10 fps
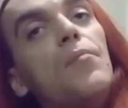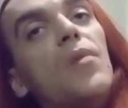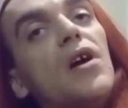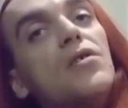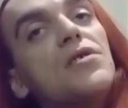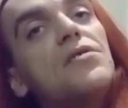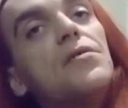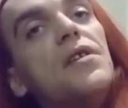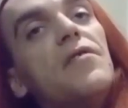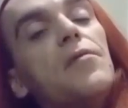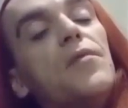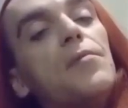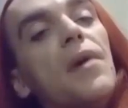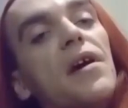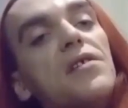when I was still living
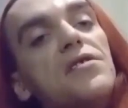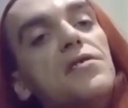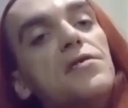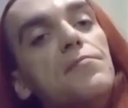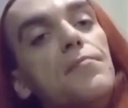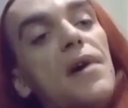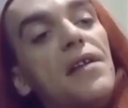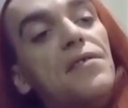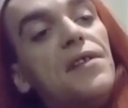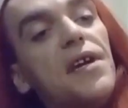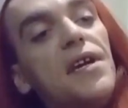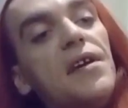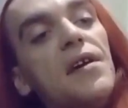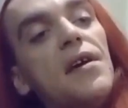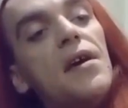with my cousins, Matt and
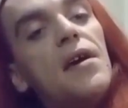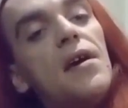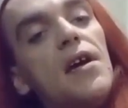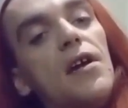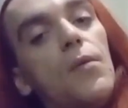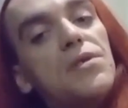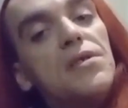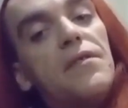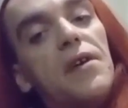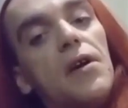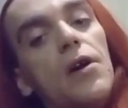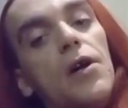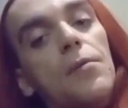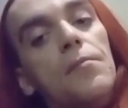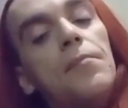Lee, and I wasn't living at
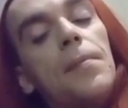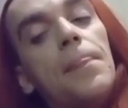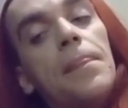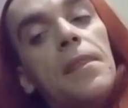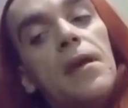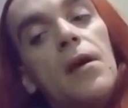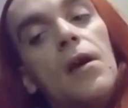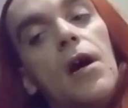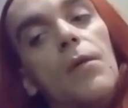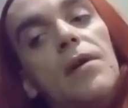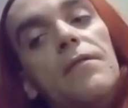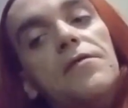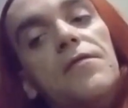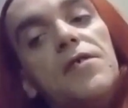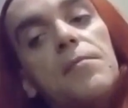home, I went over
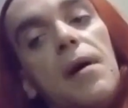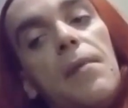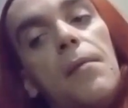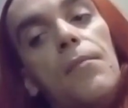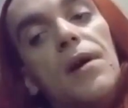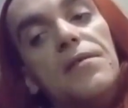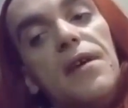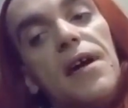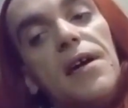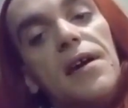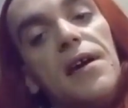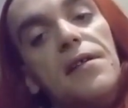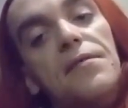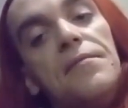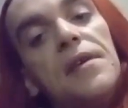to visit my mum one day,
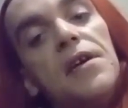and